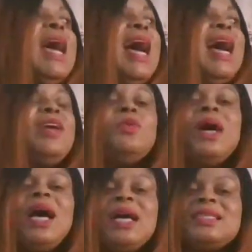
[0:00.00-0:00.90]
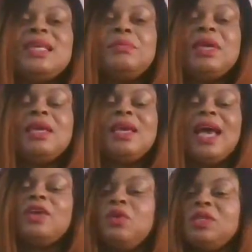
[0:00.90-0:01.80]
And you are asking me, are
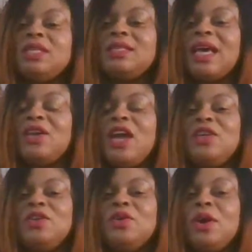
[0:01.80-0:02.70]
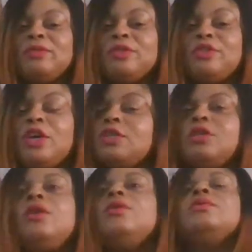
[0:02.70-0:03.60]
you, sister, did you come to church?
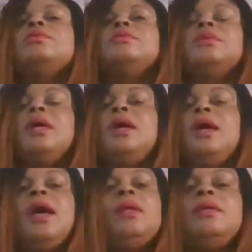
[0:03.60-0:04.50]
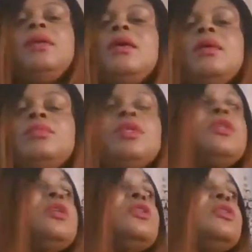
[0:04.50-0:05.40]
No, I did not come to
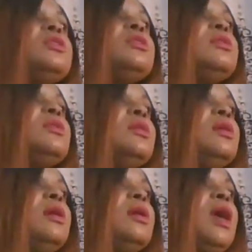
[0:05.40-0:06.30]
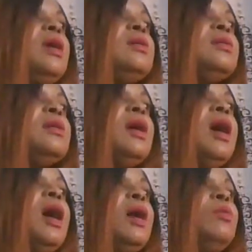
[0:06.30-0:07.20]
church. Okay?
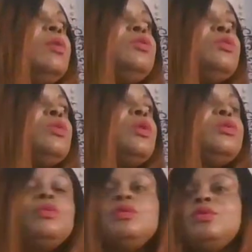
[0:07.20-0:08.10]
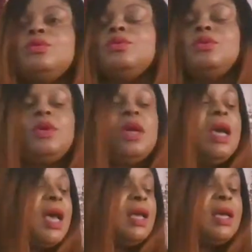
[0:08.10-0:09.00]
I want to go to,
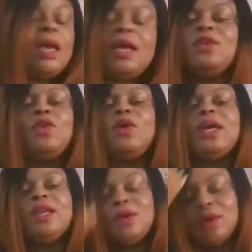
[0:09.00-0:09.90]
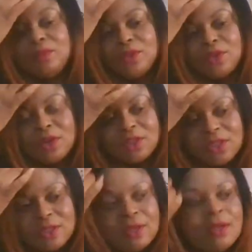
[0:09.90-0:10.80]
no, I didn't come to
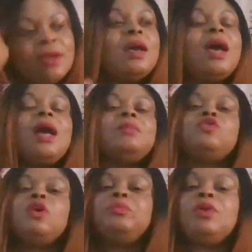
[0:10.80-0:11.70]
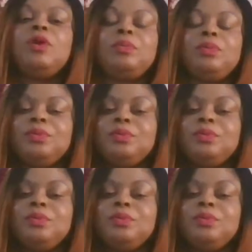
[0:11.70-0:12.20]
church. I'm jumping up.